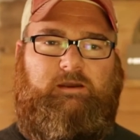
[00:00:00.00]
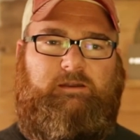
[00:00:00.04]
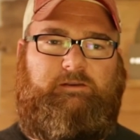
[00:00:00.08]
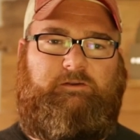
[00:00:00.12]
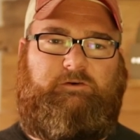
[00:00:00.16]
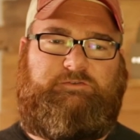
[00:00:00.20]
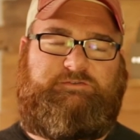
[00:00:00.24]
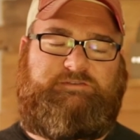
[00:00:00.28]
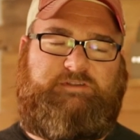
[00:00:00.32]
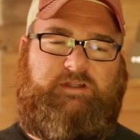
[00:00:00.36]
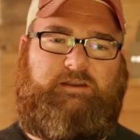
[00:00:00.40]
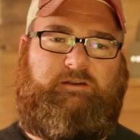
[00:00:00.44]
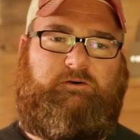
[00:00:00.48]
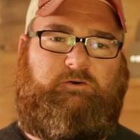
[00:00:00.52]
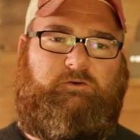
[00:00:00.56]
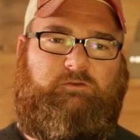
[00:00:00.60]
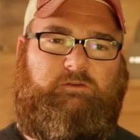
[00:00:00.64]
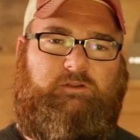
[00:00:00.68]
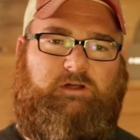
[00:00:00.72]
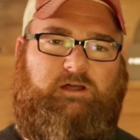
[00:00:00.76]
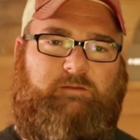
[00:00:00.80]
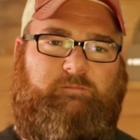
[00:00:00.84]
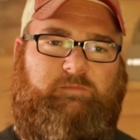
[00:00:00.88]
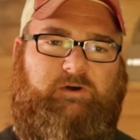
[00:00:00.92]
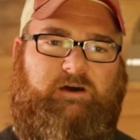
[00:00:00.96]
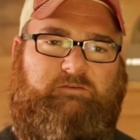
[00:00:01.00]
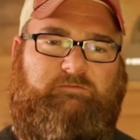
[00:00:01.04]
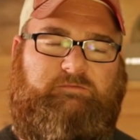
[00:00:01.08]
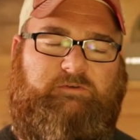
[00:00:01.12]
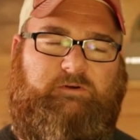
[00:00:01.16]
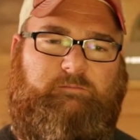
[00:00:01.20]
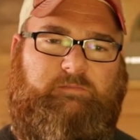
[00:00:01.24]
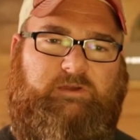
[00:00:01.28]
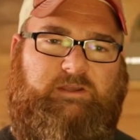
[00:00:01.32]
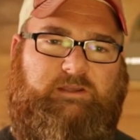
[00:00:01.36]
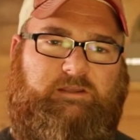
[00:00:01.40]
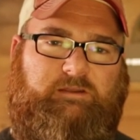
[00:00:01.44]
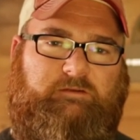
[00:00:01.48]
I know it's not a whole lot about
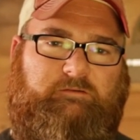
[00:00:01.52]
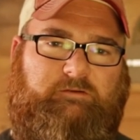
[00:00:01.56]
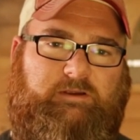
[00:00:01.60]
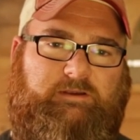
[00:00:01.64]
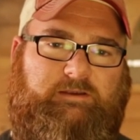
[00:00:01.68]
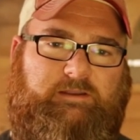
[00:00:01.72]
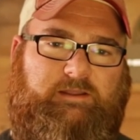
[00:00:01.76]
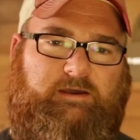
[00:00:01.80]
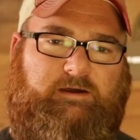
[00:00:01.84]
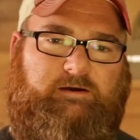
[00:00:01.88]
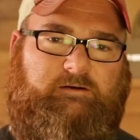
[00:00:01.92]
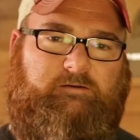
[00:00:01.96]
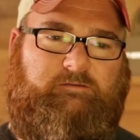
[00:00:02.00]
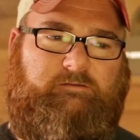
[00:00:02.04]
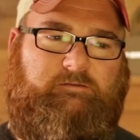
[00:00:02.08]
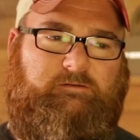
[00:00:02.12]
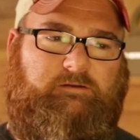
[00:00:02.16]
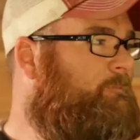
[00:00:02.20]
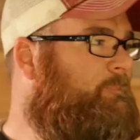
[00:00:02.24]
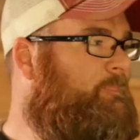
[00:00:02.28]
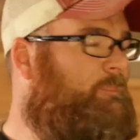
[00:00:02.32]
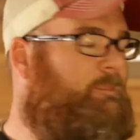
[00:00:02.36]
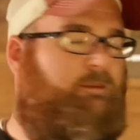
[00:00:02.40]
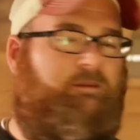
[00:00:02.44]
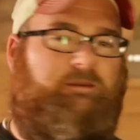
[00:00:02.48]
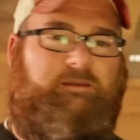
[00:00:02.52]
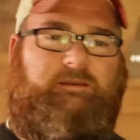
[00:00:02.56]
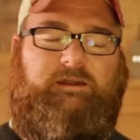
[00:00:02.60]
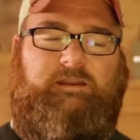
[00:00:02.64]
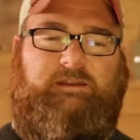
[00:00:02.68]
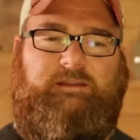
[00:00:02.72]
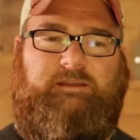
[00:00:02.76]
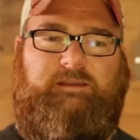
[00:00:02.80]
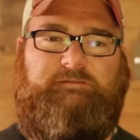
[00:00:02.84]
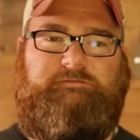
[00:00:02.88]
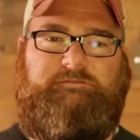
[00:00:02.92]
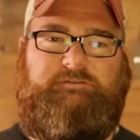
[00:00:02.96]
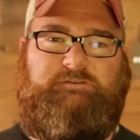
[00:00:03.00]
filmmaking right now, it kind
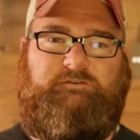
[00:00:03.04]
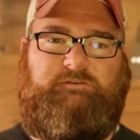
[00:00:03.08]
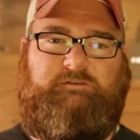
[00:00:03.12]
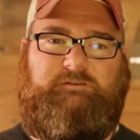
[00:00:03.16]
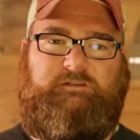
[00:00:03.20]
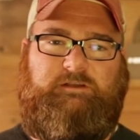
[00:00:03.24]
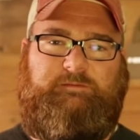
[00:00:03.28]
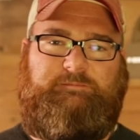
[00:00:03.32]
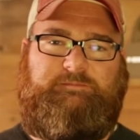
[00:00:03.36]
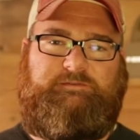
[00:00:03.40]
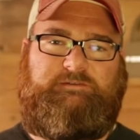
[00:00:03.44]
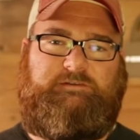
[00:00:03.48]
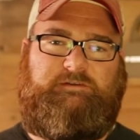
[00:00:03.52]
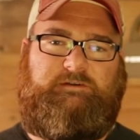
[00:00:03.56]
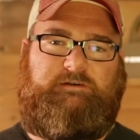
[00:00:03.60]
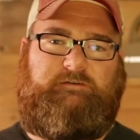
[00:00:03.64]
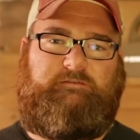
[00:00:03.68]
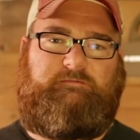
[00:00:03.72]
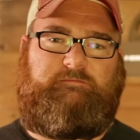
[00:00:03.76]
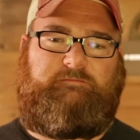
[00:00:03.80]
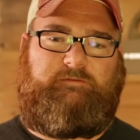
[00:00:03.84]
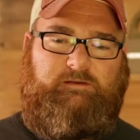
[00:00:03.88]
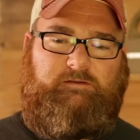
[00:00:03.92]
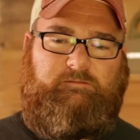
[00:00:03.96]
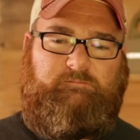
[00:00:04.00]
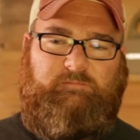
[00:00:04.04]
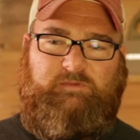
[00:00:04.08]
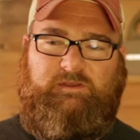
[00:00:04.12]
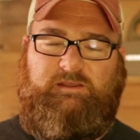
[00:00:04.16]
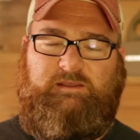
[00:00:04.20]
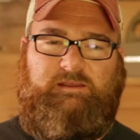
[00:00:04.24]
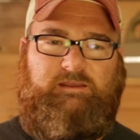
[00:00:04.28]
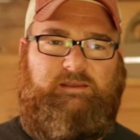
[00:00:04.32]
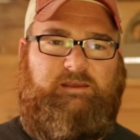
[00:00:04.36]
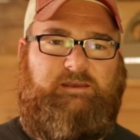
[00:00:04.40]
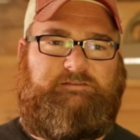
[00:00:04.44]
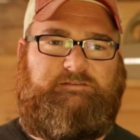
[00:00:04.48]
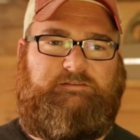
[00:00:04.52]
of gives you a glimpse of
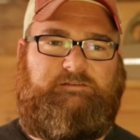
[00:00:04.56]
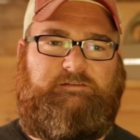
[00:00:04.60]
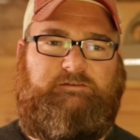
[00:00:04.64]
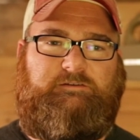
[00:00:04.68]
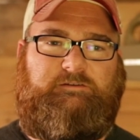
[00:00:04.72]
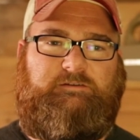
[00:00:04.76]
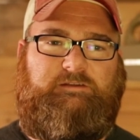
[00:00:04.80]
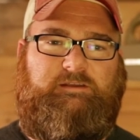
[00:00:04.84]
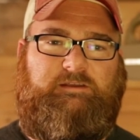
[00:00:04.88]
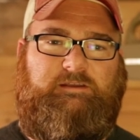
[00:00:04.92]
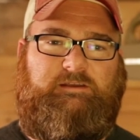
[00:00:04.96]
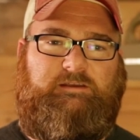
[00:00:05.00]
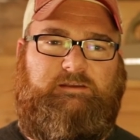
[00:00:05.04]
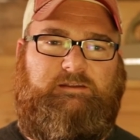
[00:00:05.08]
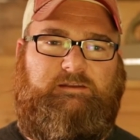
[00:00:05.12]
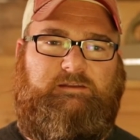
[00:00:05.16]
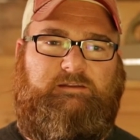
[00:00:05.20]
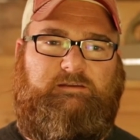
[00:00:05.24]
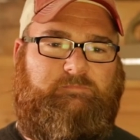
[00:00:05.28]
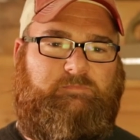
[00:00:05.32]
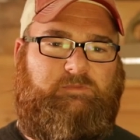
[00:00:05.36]
me as a little kid.